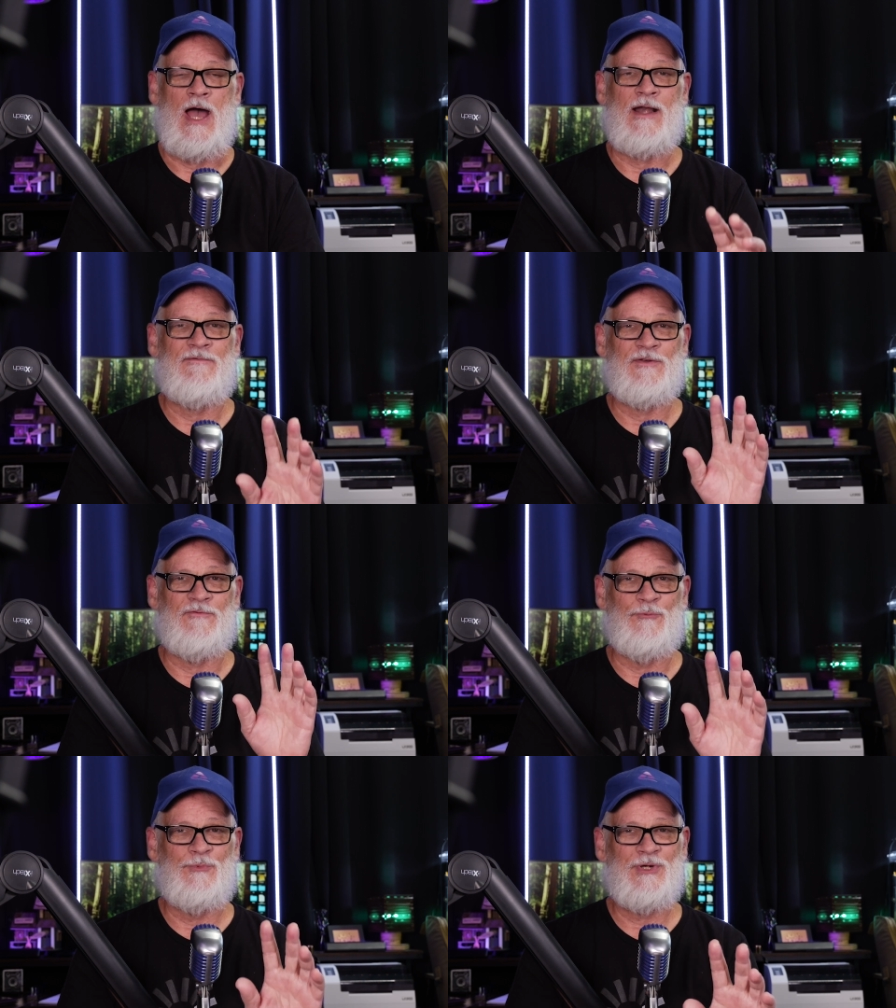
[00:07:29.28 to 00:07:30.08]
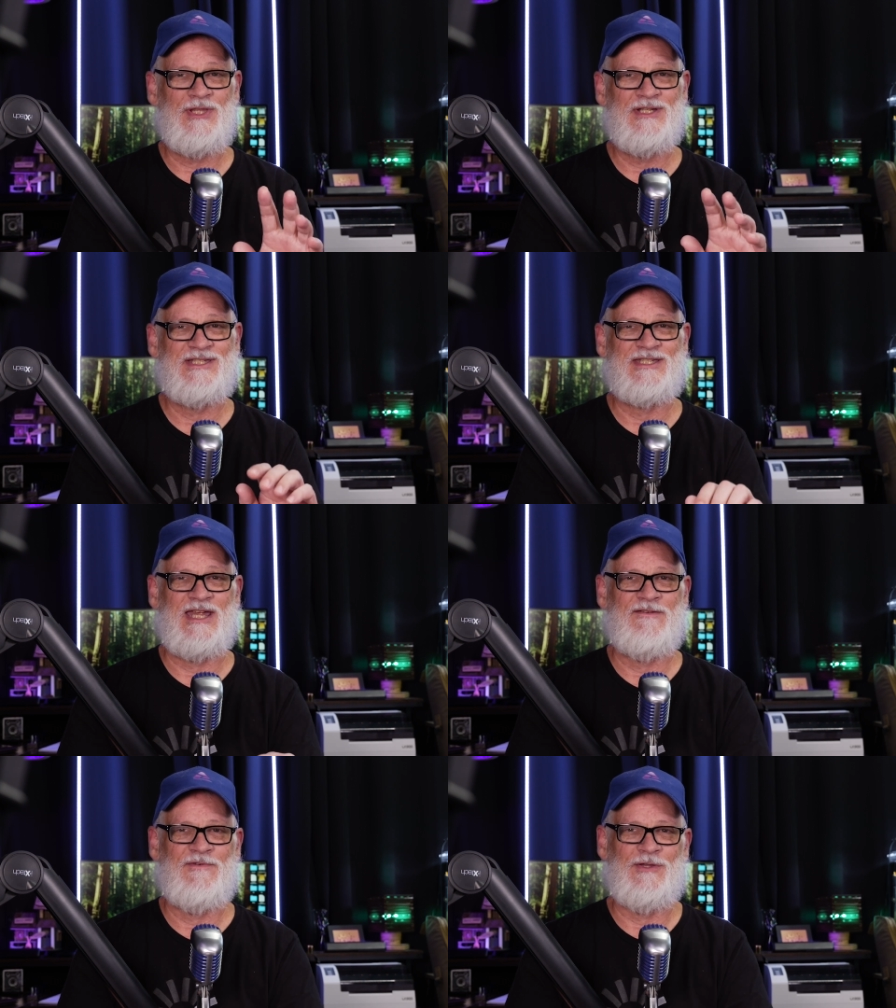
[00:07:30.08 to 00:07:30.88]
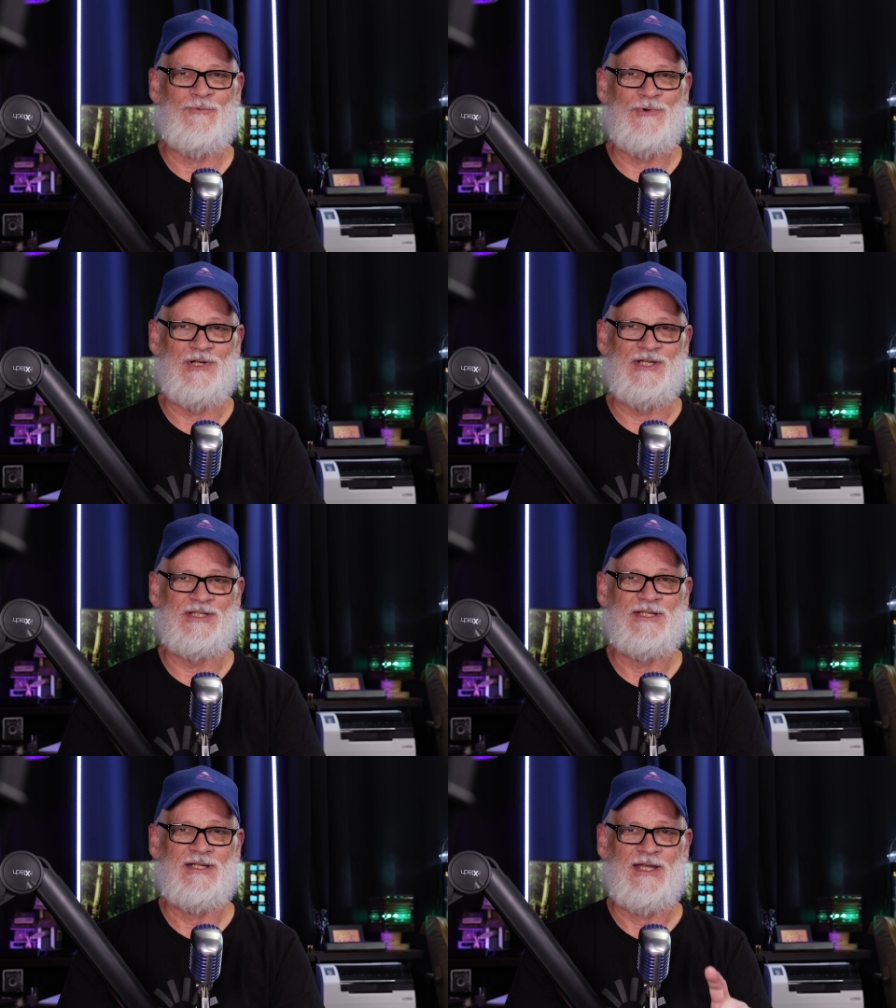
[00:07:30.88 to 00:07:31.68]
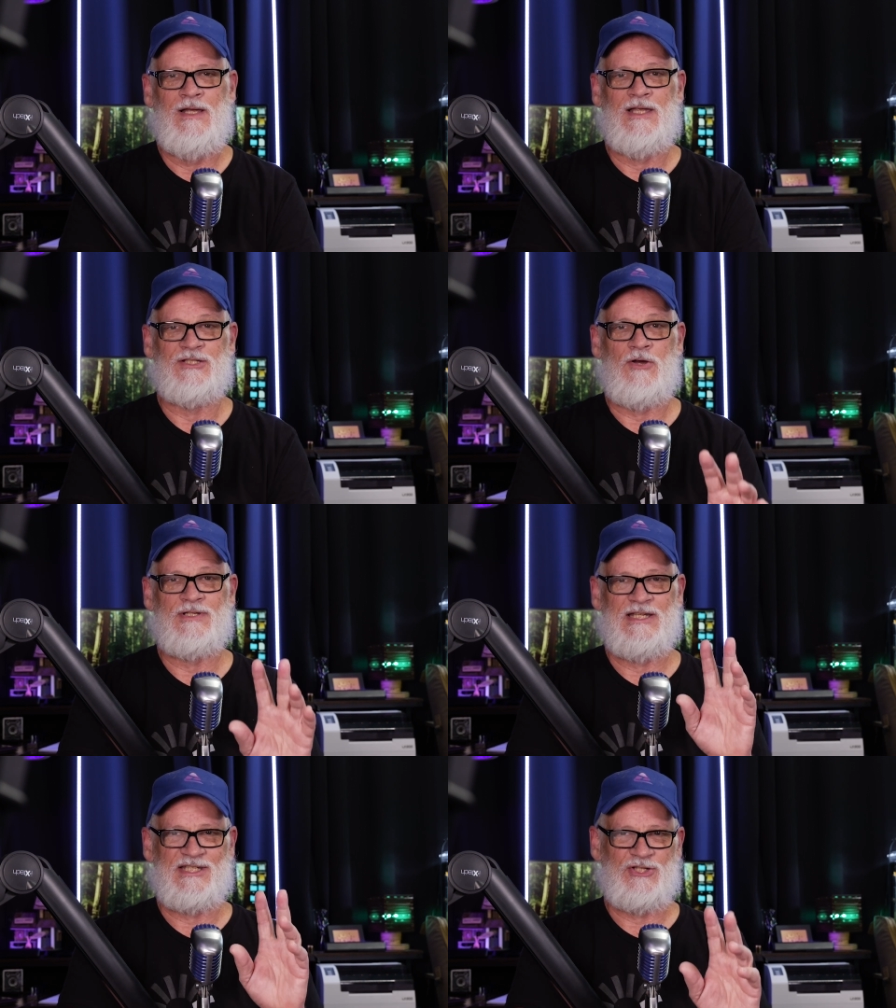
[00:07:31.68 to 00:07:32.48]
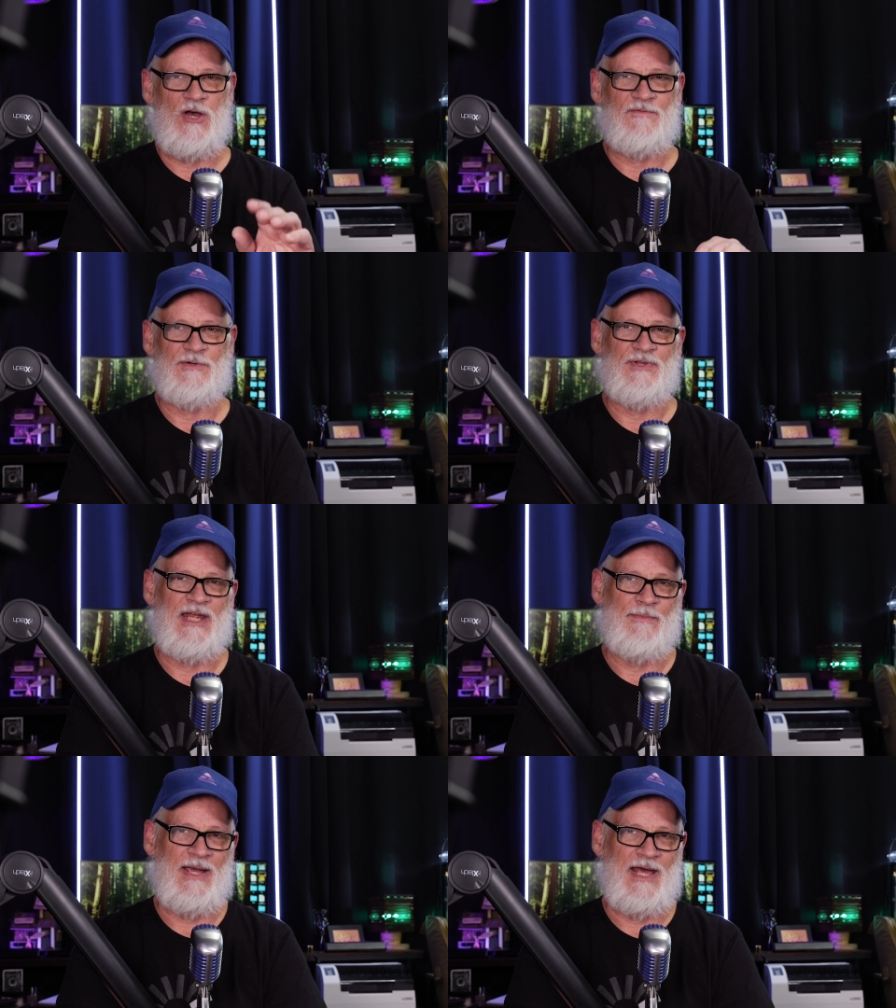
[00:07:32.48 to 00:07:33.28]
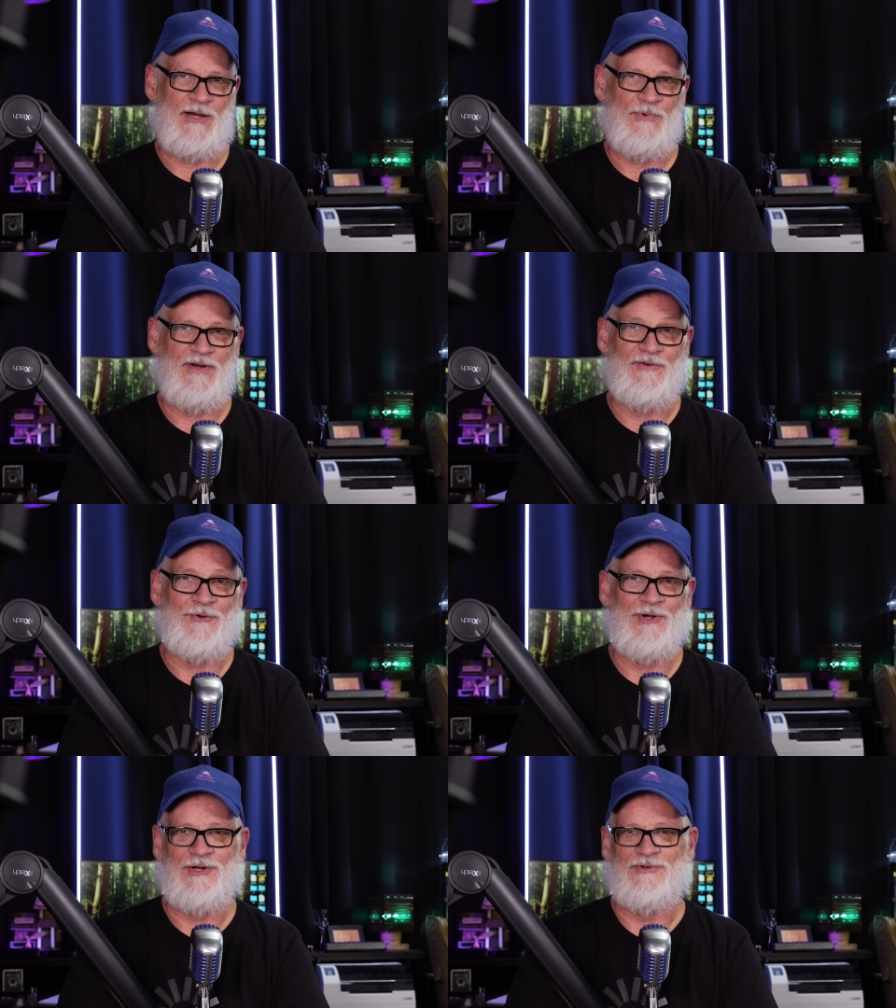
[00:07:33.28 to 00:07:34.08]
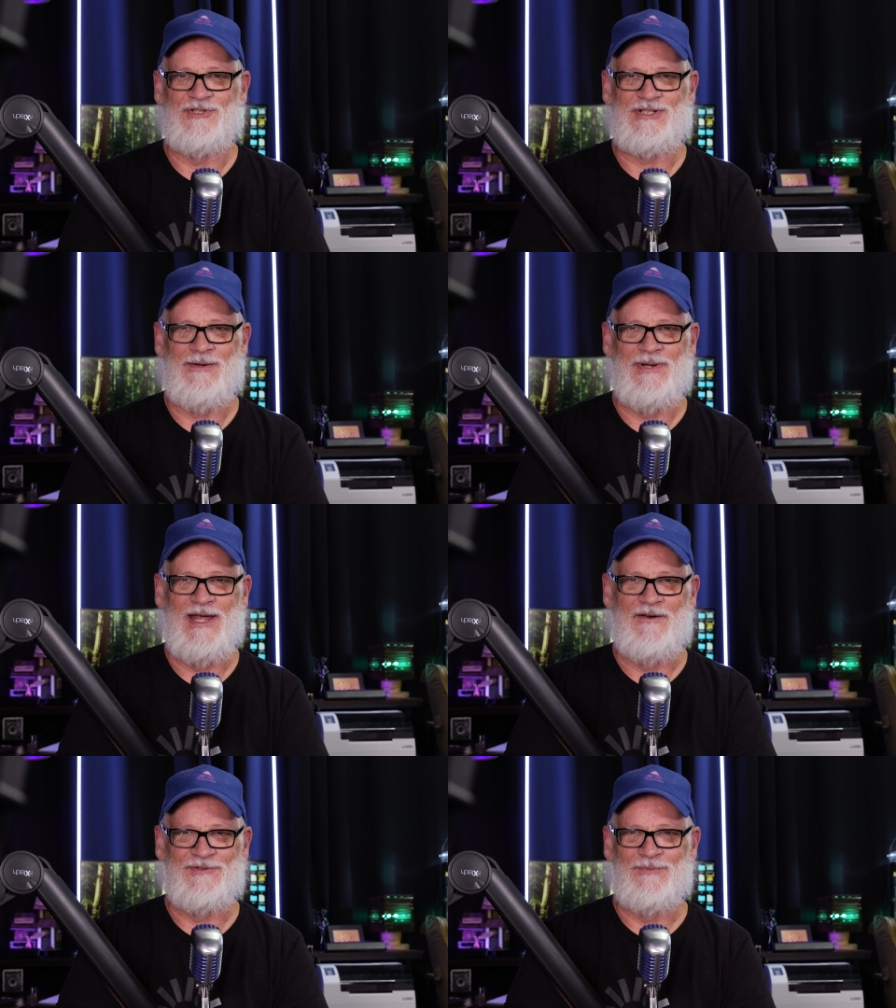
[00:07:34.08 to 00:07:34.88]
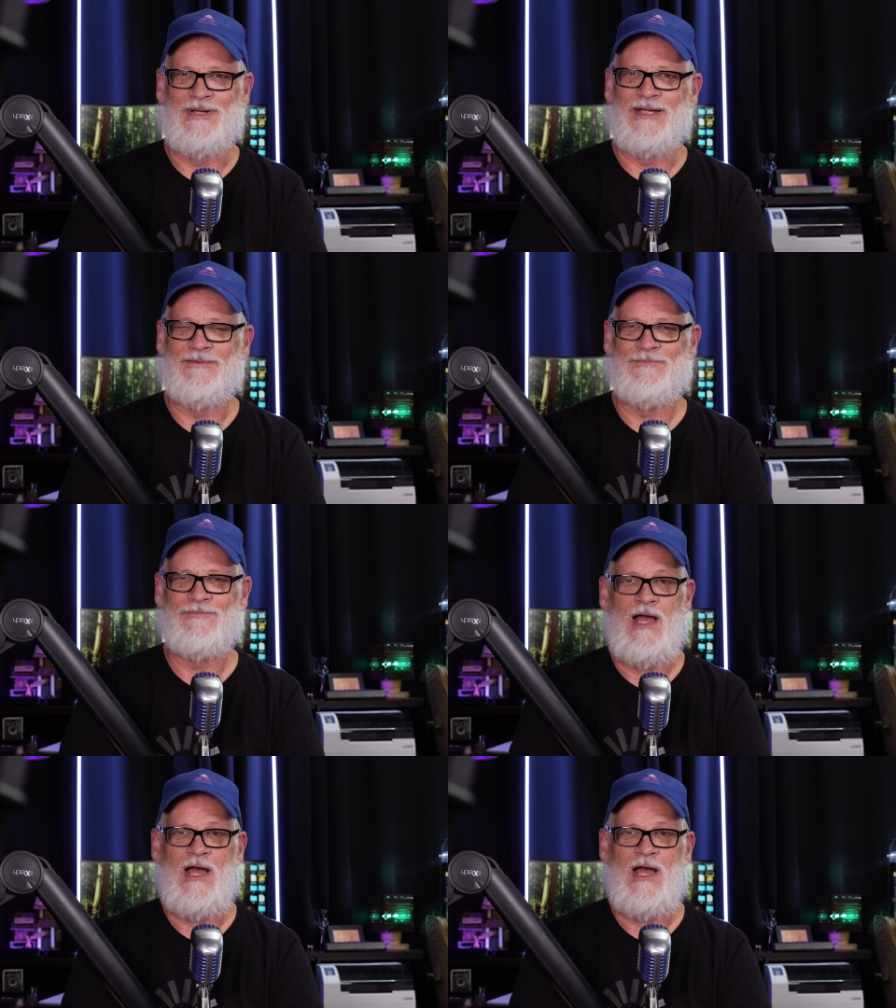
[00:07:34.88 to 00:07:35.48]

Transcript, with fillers: I'd feel really safe in the woods as long as I was confident with the aim I had on whatever critter is coming after me.